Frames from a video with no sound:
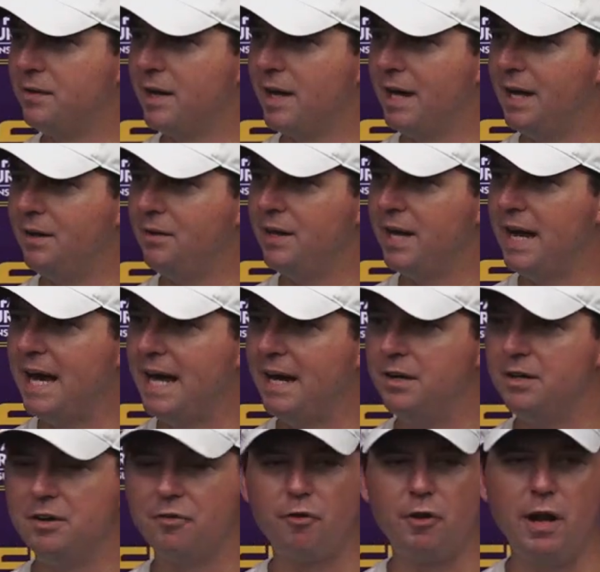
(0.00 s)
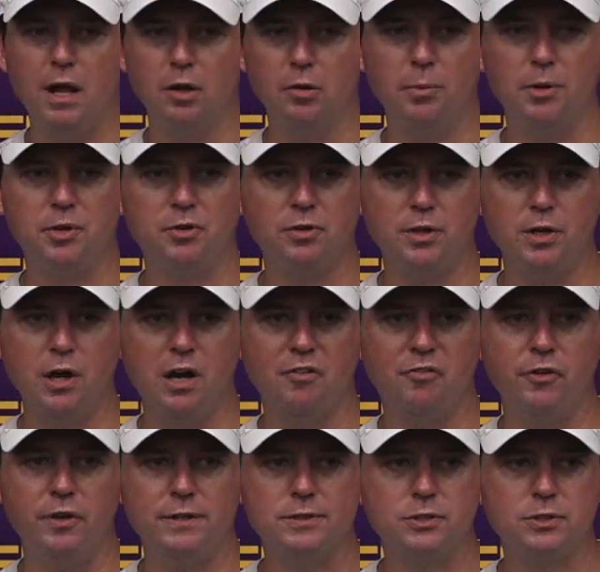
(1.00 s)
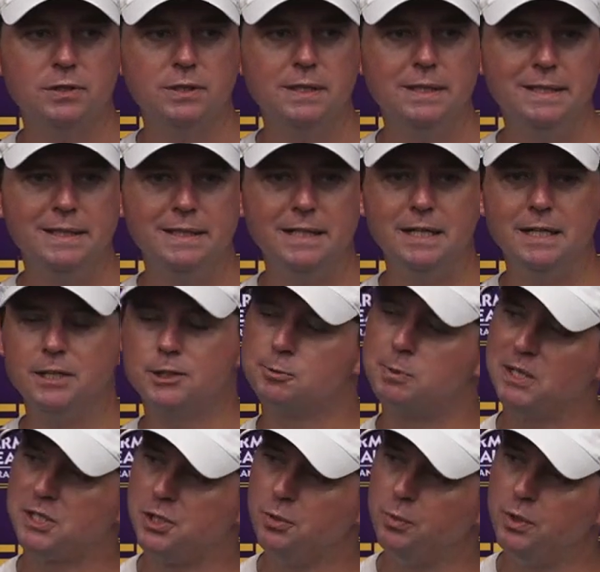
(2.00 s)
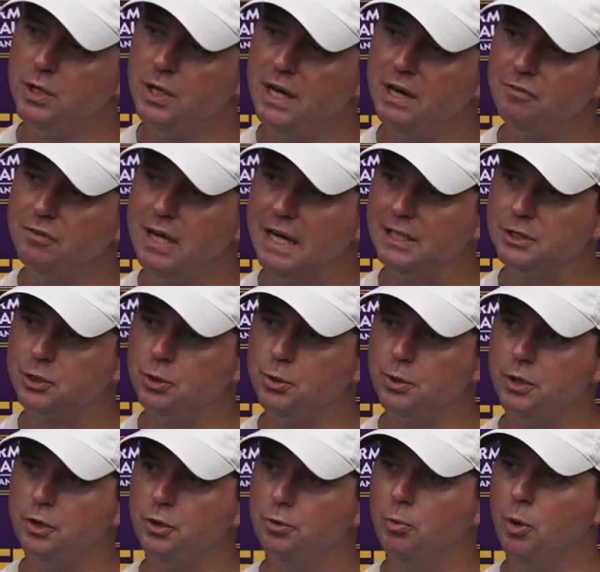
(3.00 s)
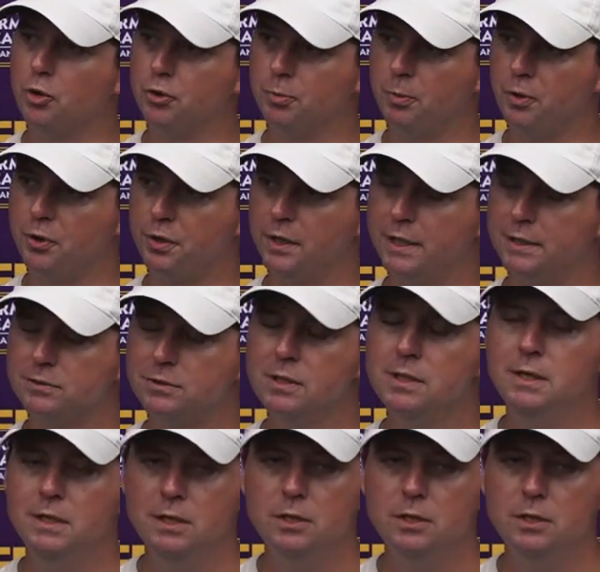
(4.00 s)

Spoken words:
They add a different element to the offense, especially when you have guys who can do multiple things.